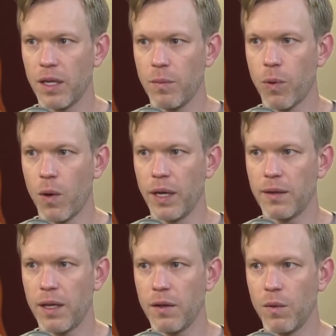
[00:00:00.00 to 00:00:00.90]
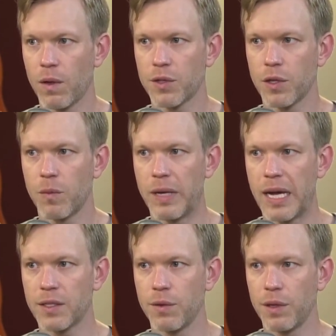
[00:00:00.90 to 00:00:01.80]
Any point that you want to circle
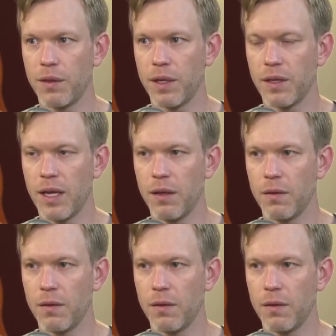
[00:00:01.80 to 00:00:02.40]
back to or anything that?